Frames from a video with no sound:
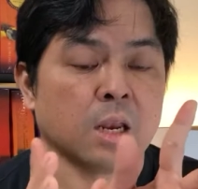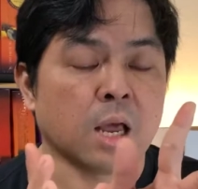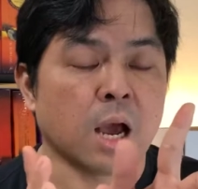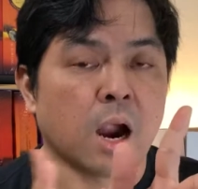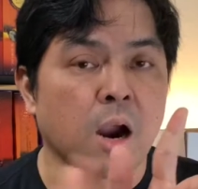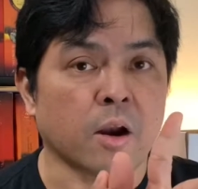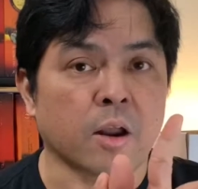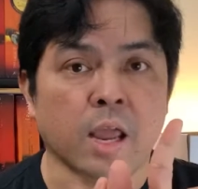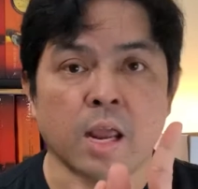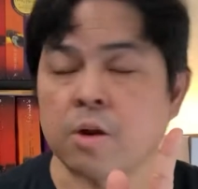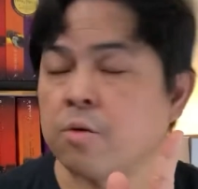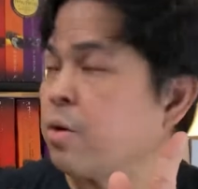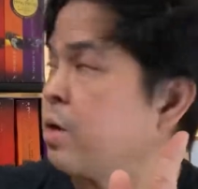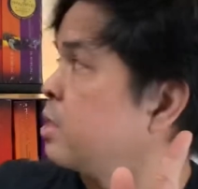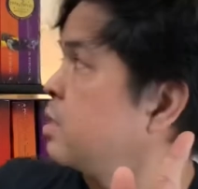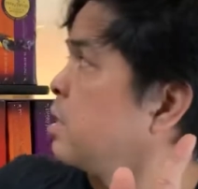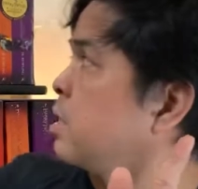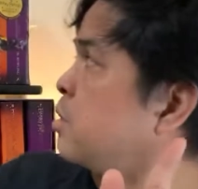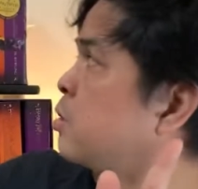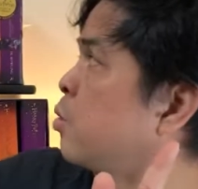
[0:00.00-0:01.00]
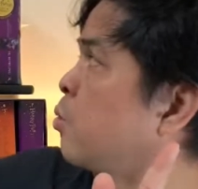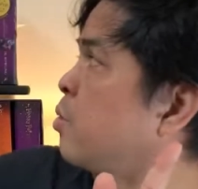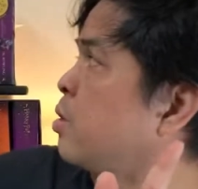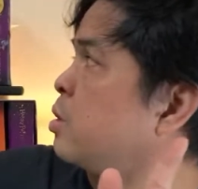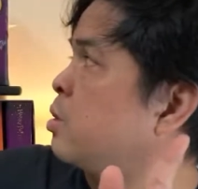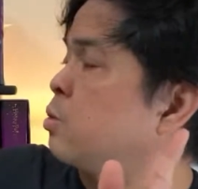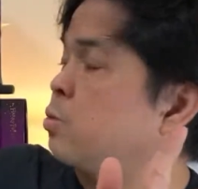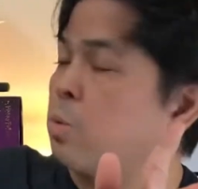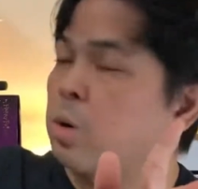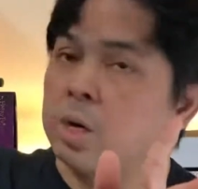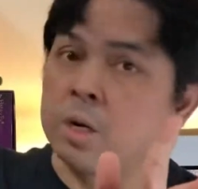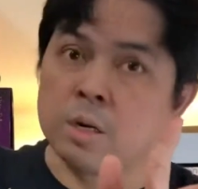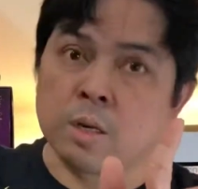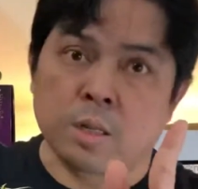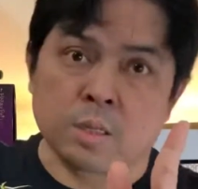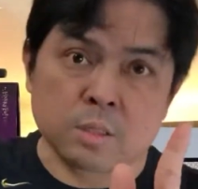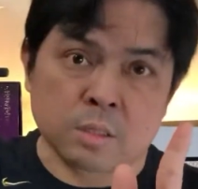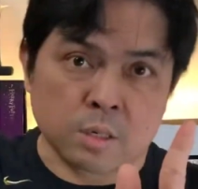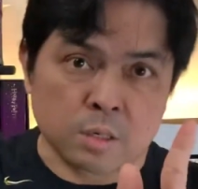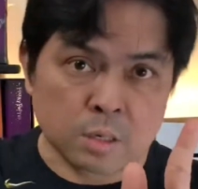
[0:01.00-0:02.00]
Arcane Rising. So this one
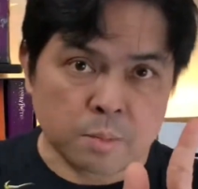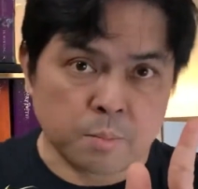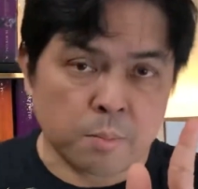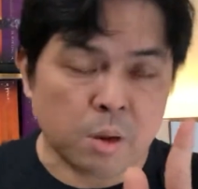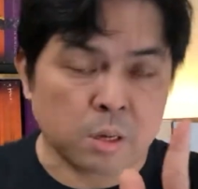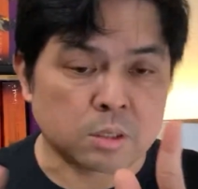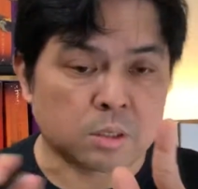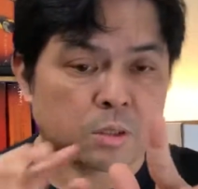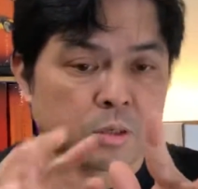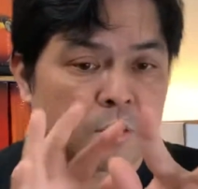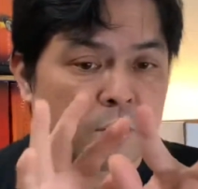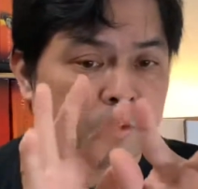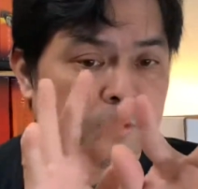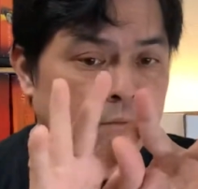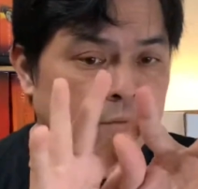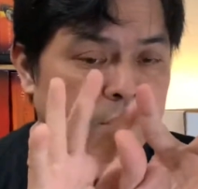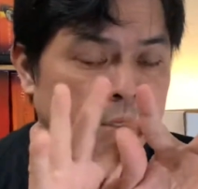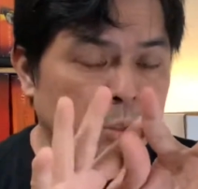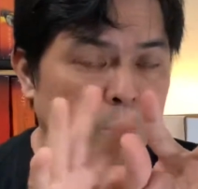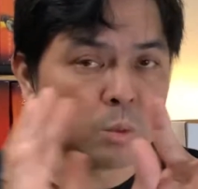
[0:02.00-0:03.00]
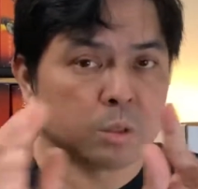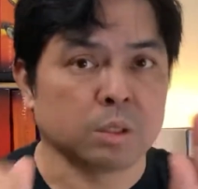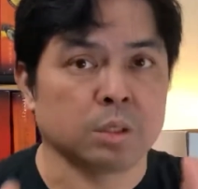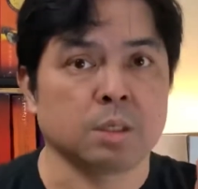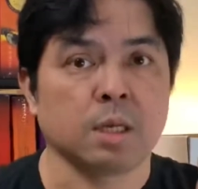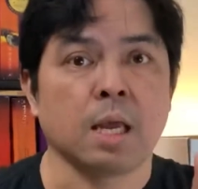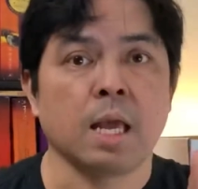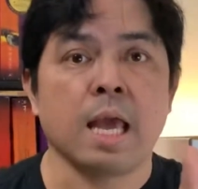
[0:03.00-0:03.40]
are the box of these ones.